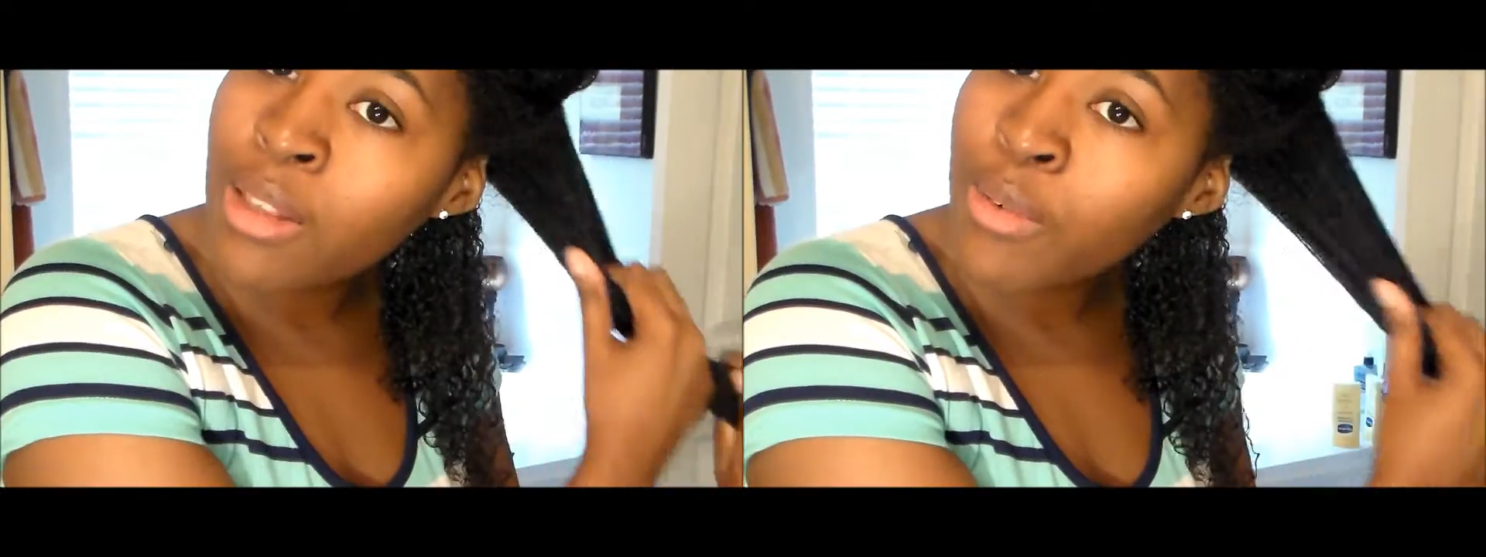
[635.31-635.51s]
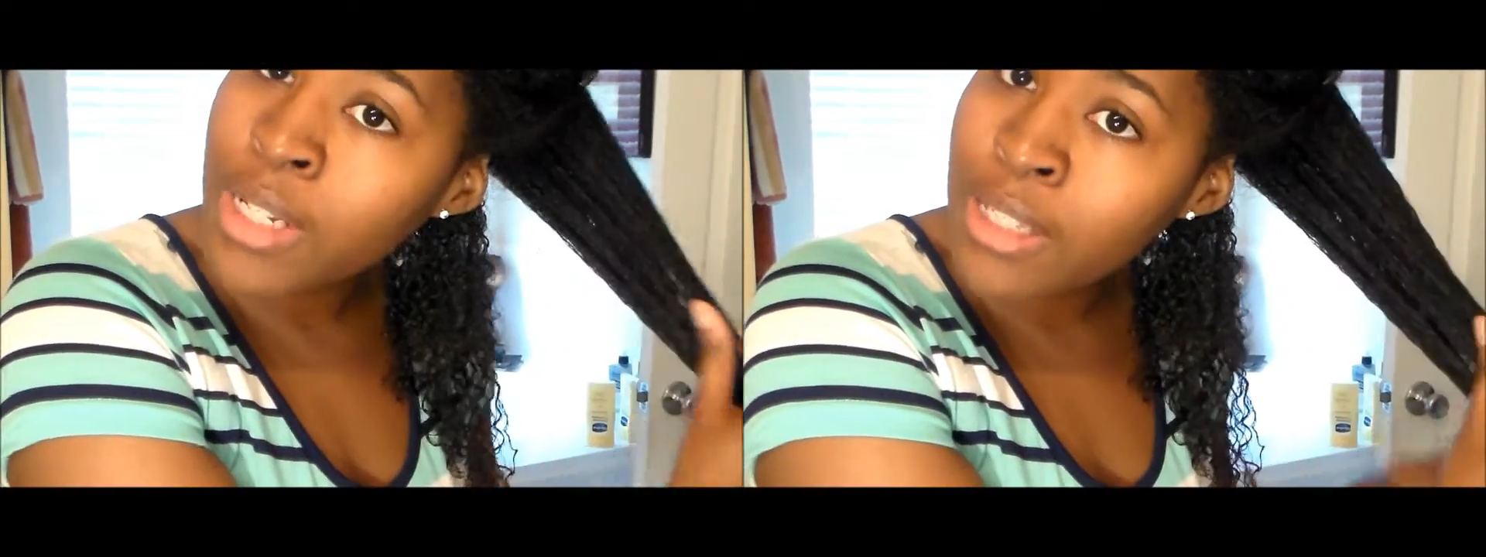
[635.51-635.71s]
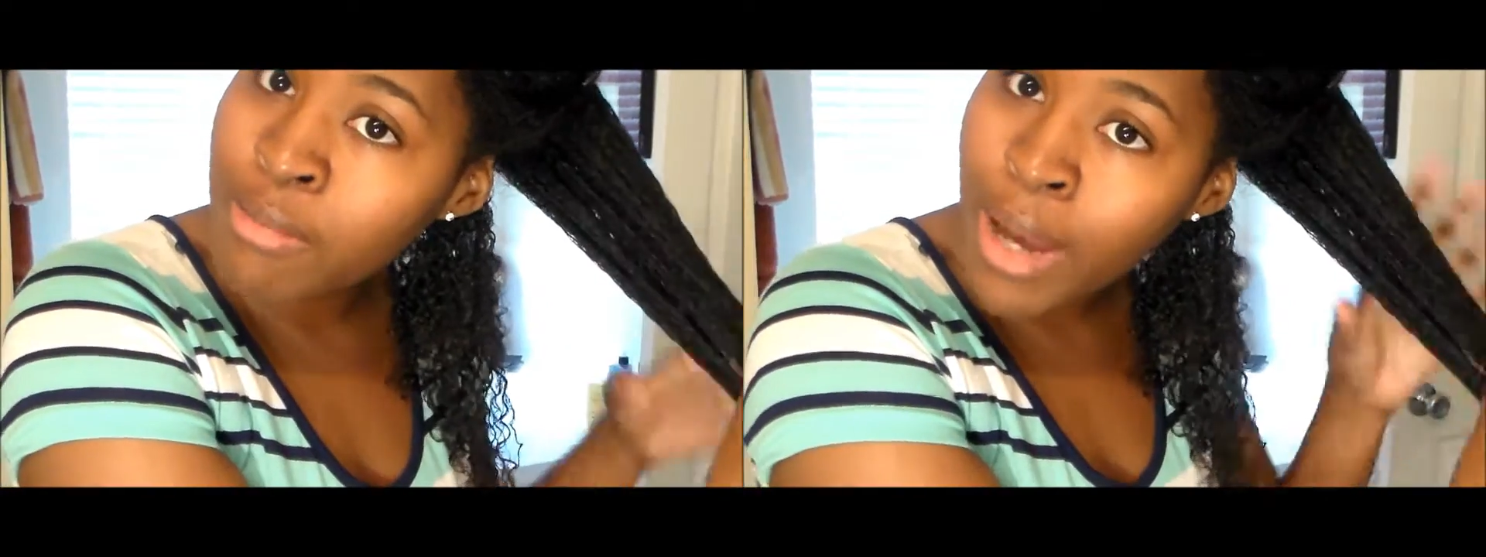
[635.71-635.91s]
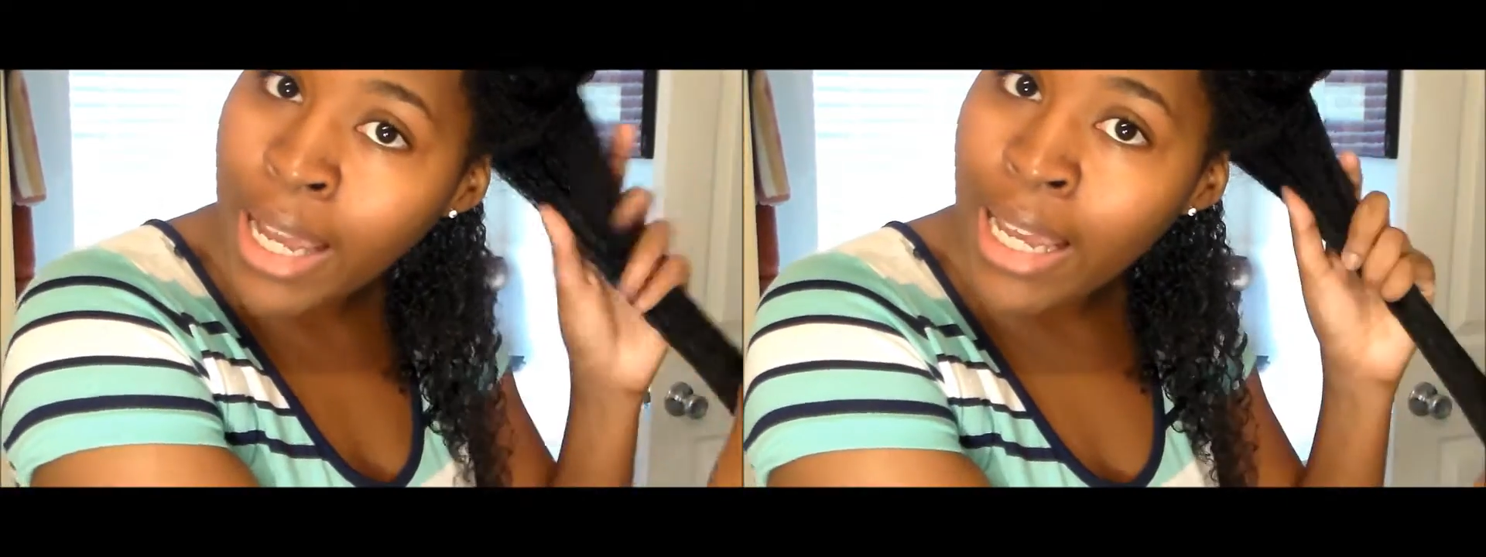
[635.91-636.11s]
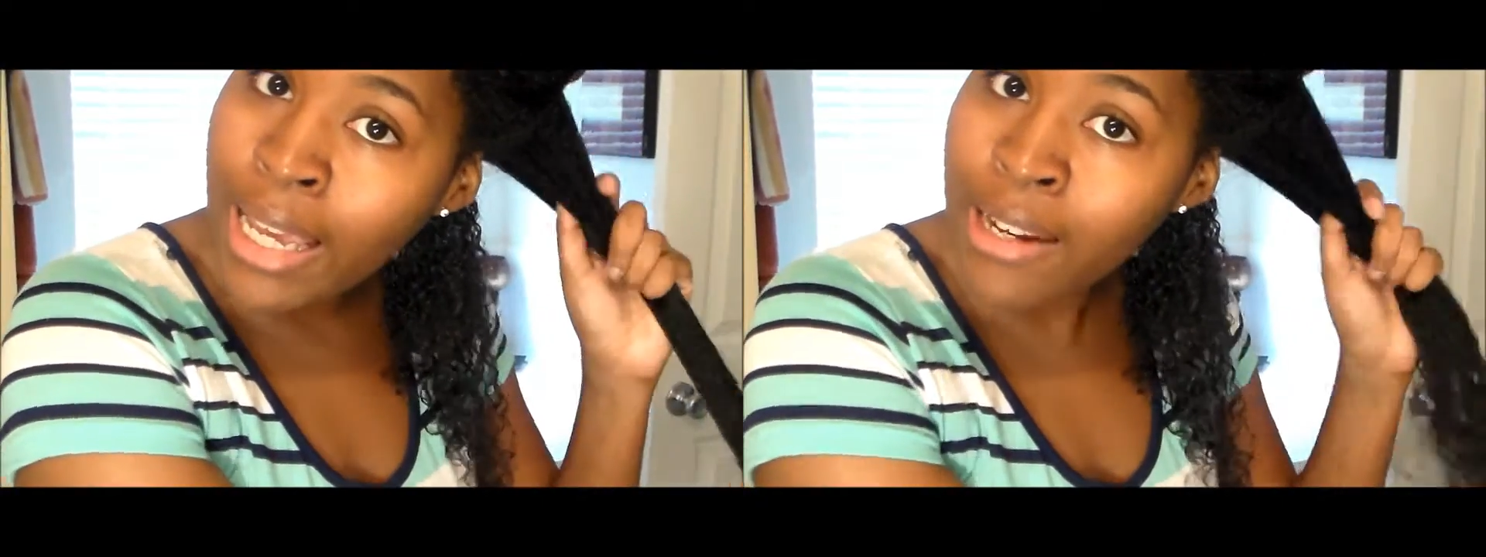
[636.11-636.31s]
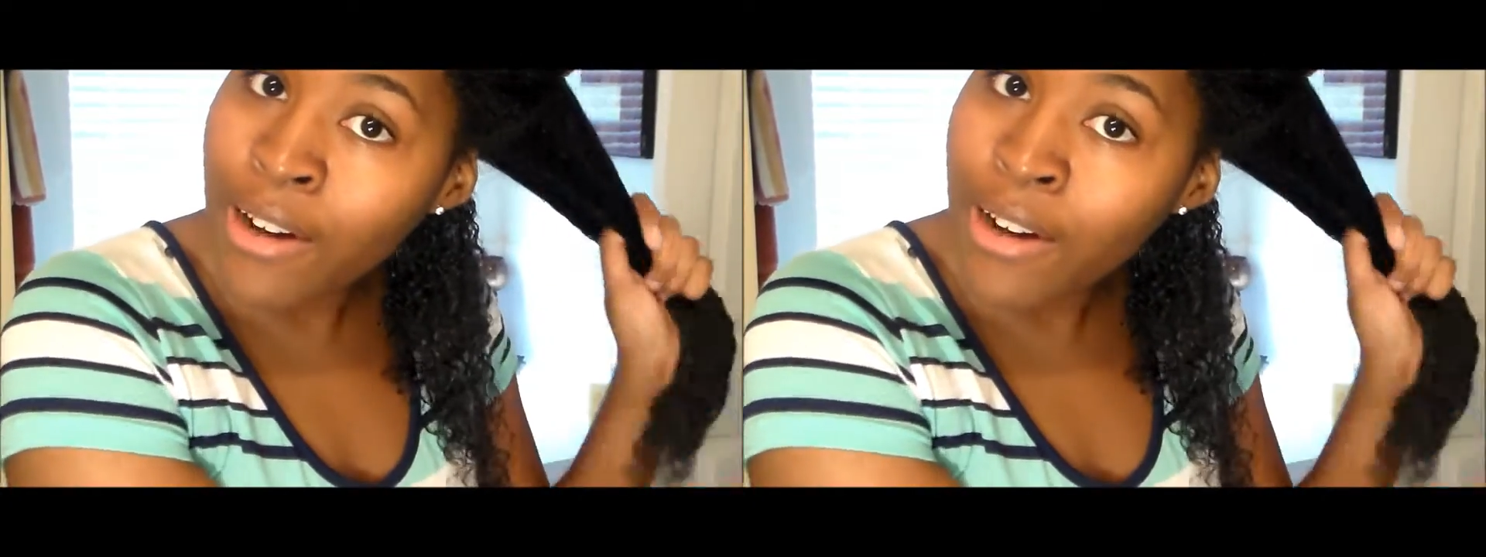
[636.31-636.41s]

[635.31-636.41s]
the rest of my head.